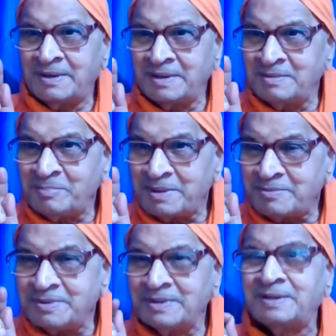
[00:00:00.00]
But in
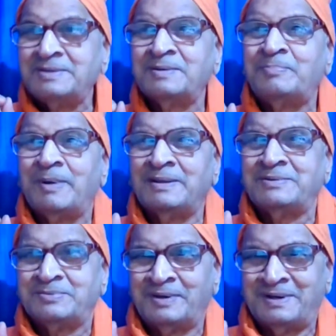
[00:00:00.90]
between, there is a
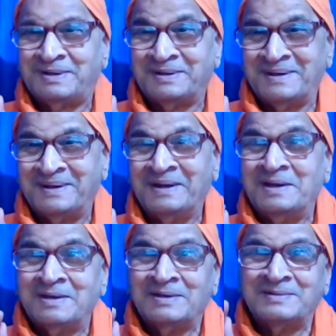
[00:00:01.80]
place where
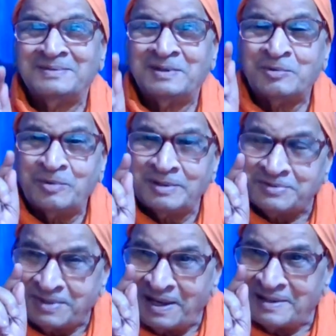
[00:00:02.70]

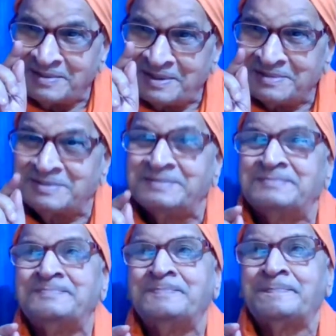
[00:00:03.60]
Nirguna still
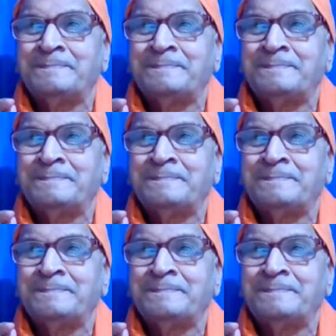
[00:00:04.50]
exists.